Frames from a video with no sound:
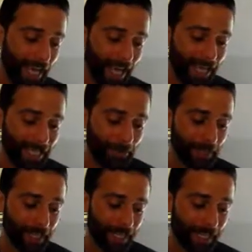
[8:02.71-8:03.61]
And he
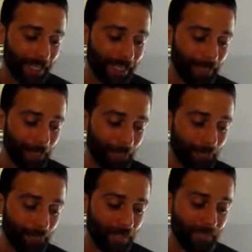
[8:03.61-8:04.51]
was saying
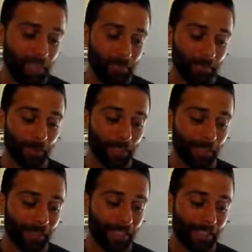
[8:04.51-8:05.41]
that a simple
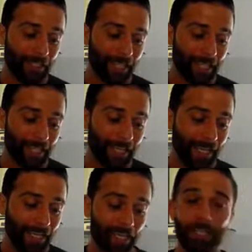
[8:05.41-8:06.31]
image can
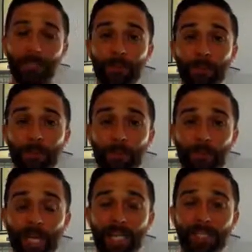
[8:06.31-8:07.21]
change the result
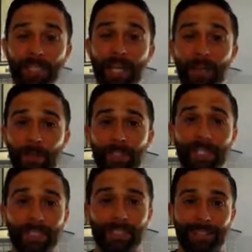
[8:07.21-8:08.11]
dramatically. Now,
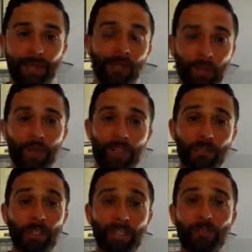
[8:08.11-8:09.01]
that was one of the things
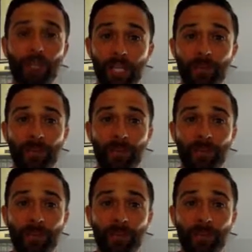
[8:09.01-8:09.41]
we did for him.